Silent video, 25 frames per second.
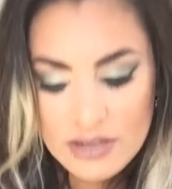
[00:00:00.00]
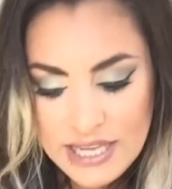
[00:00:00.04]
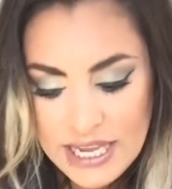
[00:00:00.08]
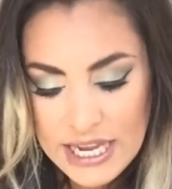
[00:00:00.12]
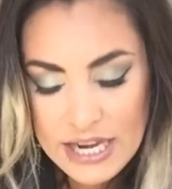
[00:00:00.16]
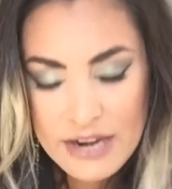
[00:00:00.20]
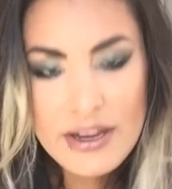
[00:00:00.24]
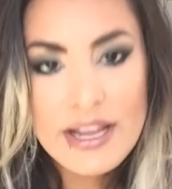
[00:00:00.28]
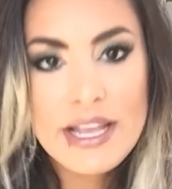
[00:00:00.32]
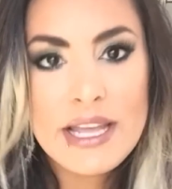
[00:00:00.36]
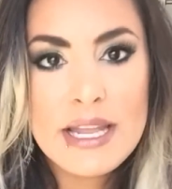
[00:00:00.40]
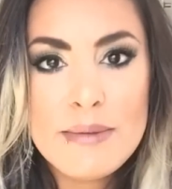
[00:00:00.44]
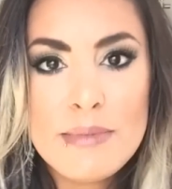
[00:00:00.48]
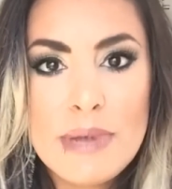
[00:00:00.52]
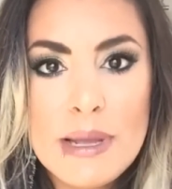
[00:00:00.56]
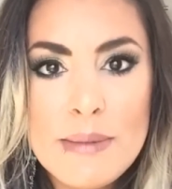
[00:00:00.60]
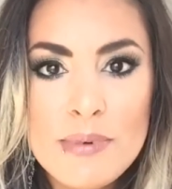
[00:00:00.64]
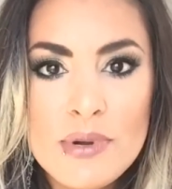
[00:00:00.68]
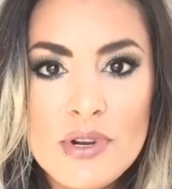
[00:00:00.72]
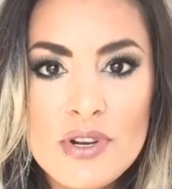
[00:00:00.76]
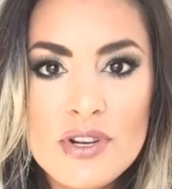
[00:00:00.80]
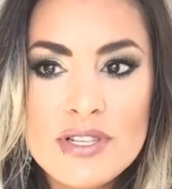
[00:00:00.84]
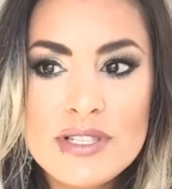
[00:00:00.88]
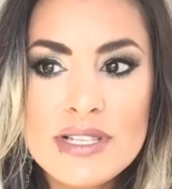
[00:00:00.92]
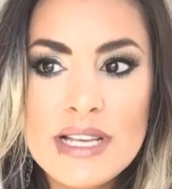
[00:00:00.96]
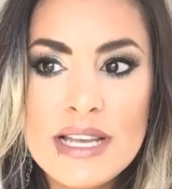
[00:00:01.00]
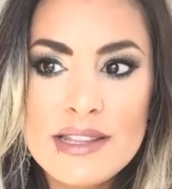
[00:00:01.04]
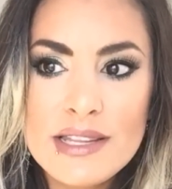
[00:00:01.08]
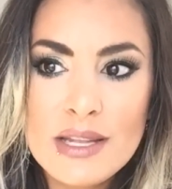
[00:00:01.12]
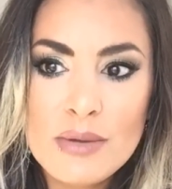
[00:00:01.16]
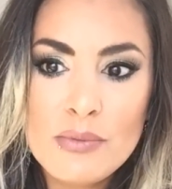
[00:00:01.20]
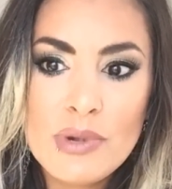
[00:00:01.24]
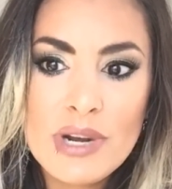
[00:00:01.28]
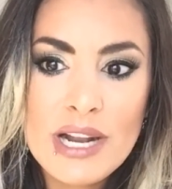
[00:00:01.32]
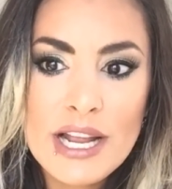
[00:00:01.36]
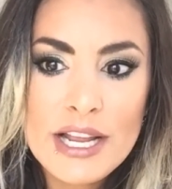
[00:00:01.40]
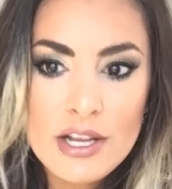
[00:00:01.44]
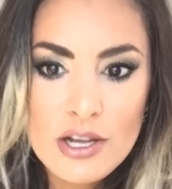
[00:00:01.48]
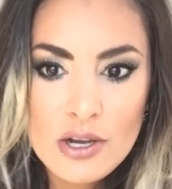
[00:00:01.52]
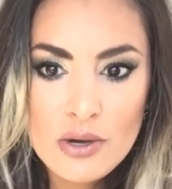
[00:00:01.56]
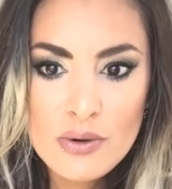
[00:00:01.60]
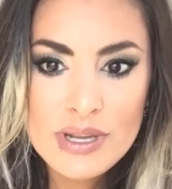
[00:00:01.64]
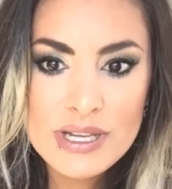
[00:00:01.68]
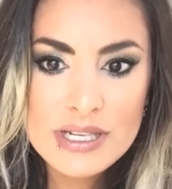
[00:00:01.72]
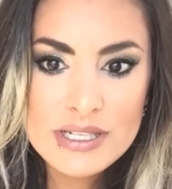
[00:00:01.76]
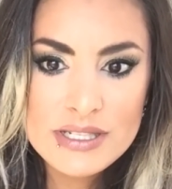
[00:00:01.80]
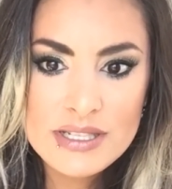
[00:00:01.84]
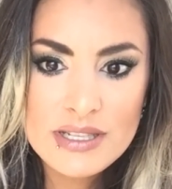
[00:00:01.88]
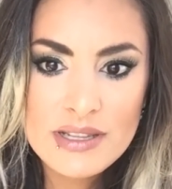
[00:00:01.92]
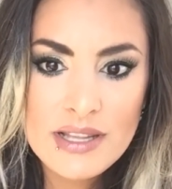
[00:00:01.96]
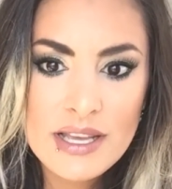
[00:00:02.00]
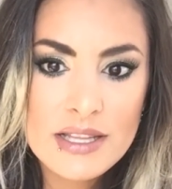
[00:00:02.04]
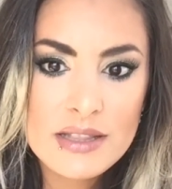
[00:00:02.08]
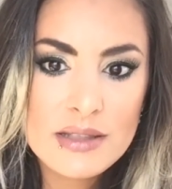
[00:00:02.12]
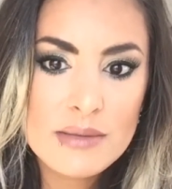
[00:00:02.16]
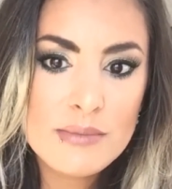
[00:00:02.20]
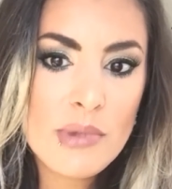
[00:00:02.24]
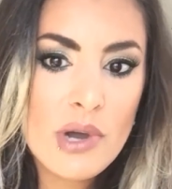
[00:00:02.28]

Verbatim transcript: carry it in my purse, and then when I go into like the